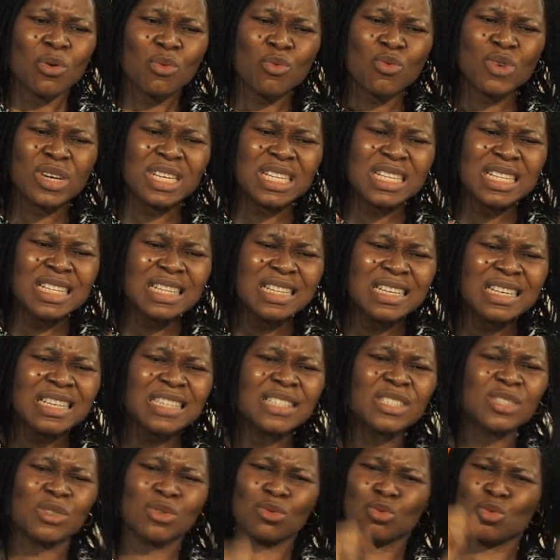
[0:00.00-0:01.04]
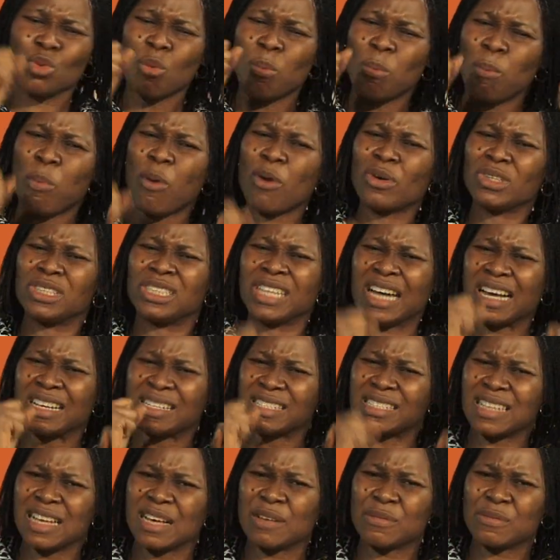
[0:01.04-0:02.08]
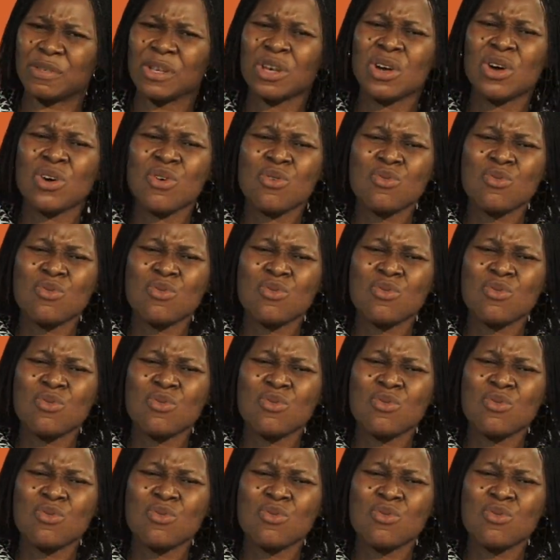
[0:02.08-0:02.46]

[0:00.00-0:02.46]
we need to purge ourselves.